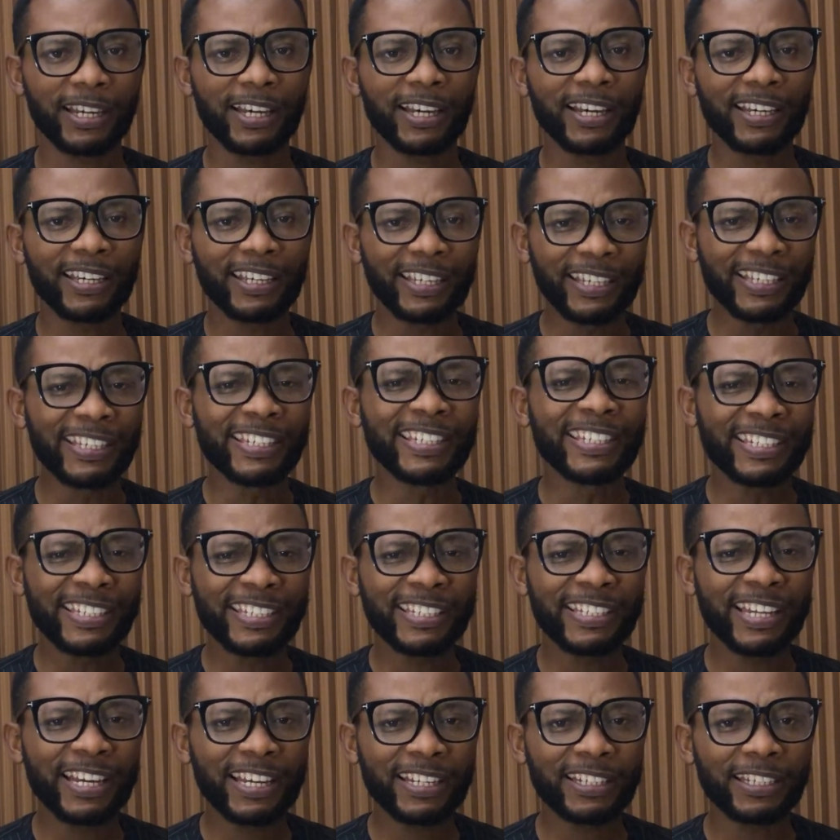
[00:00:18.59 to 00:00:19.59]
He
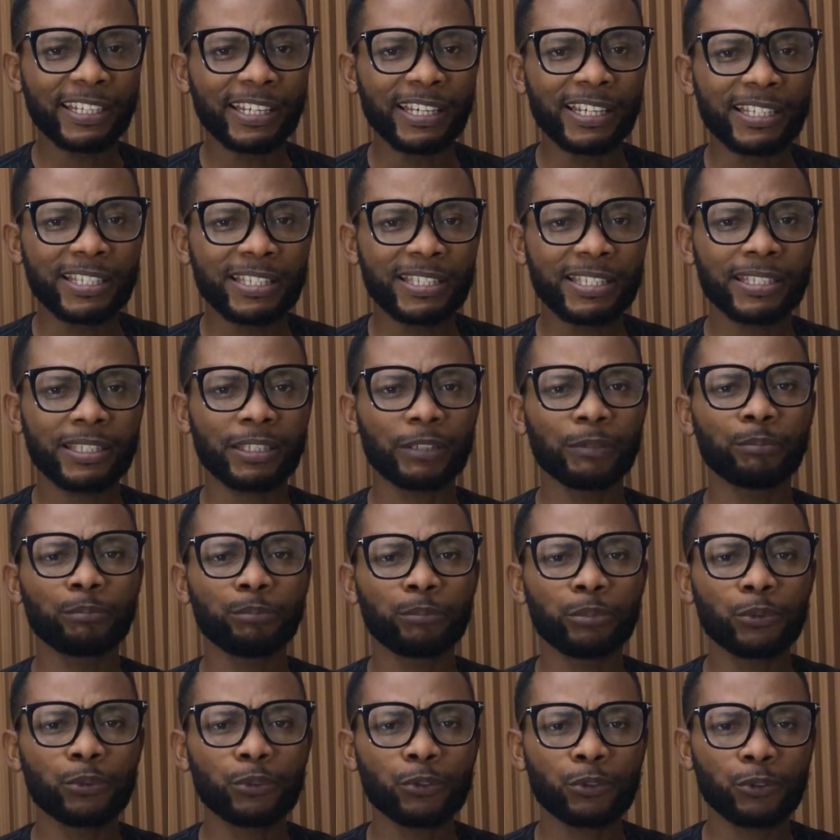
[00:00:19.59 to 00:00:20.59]
needed a
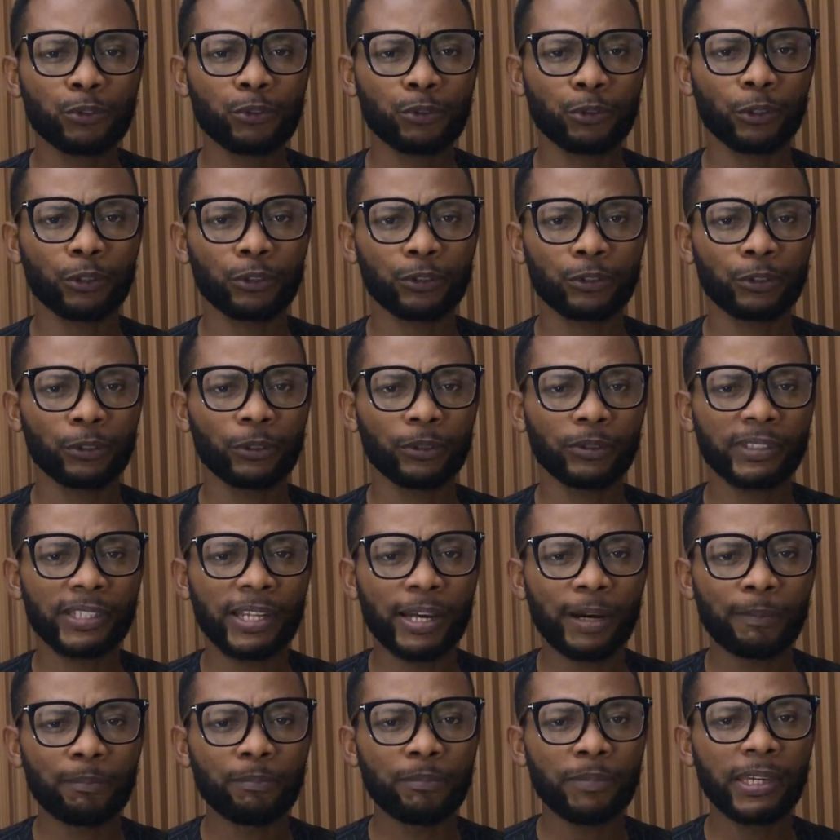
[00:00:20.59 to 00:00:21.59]
simple structure
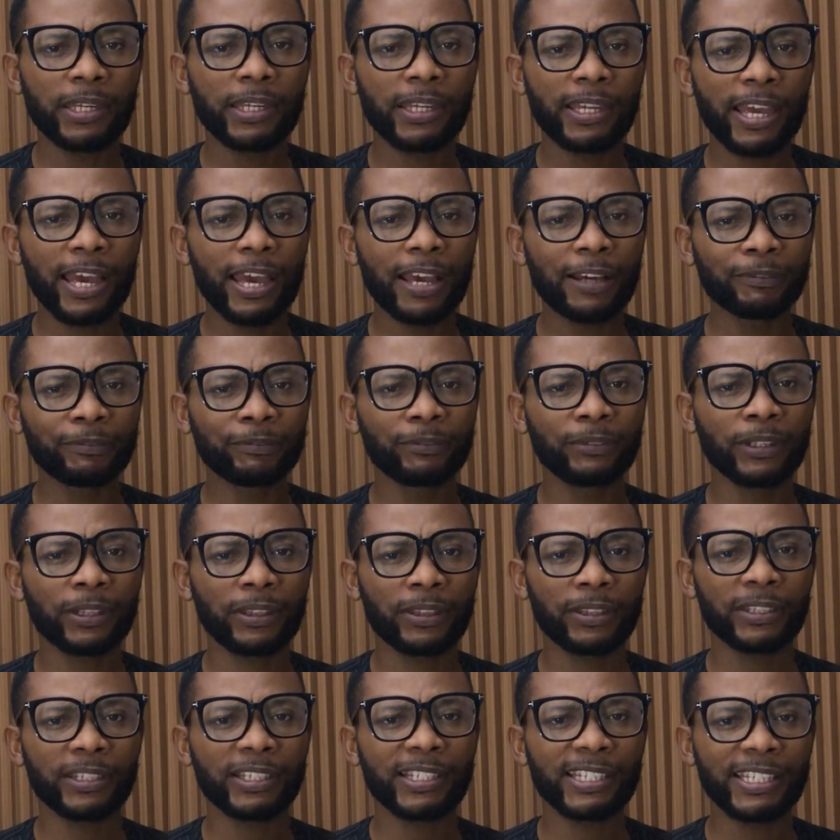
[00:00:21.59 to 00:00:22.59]
that made
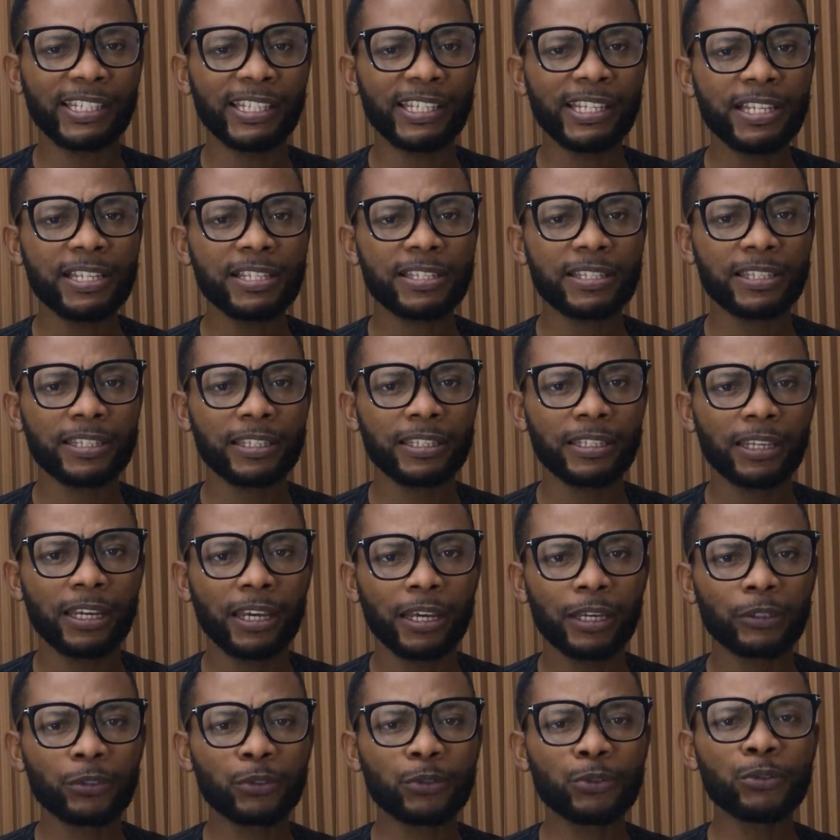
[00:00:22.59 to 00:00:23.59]
everything easy
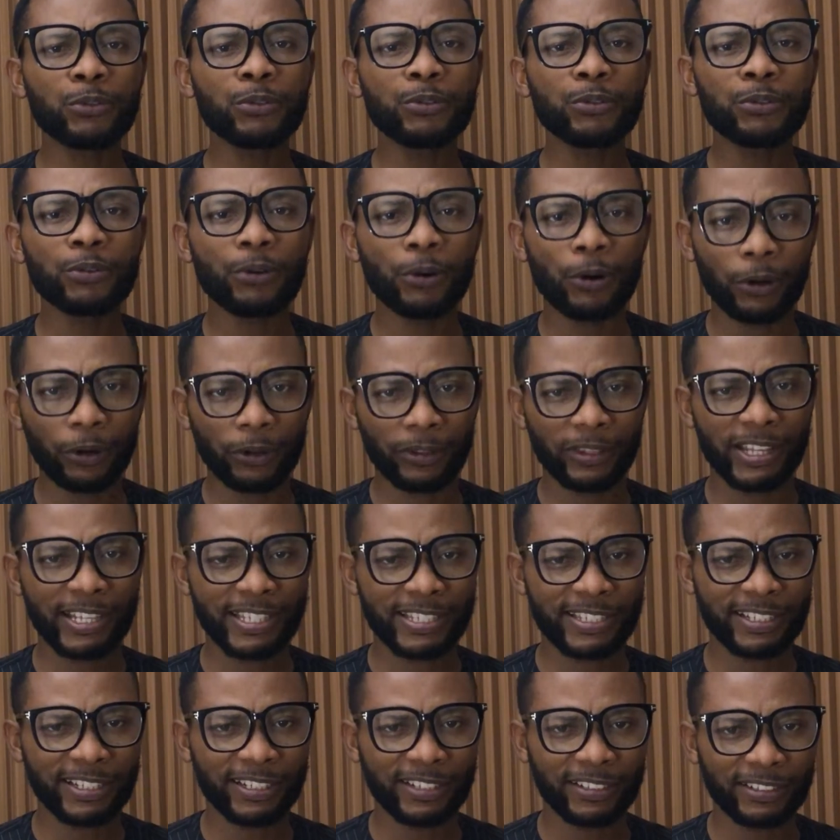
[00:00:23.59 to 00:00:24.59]
to
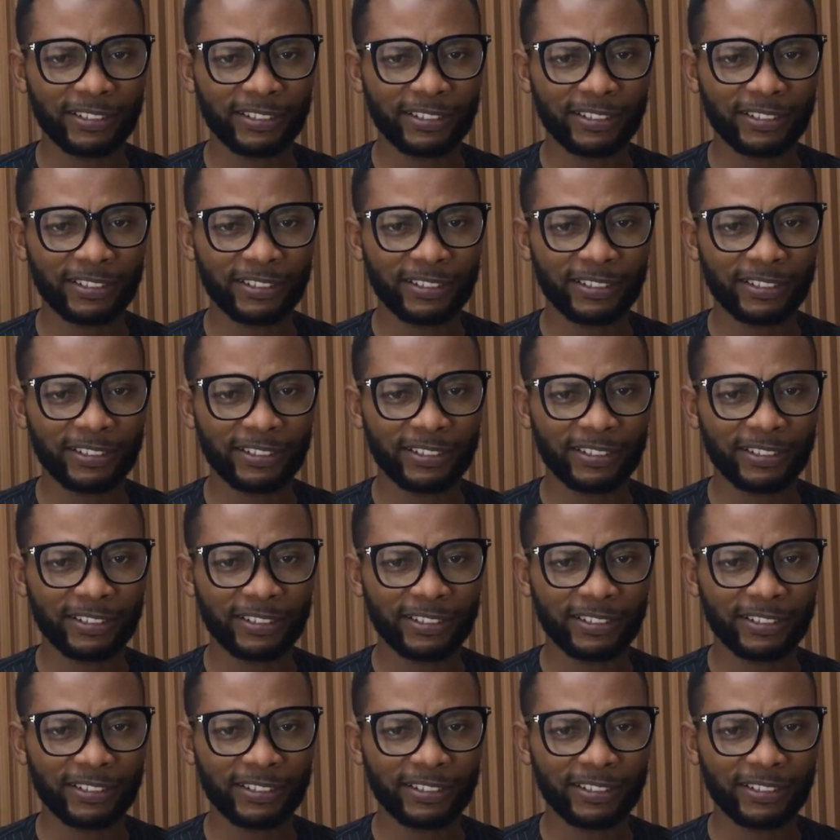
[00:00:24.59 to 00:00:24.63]
understand.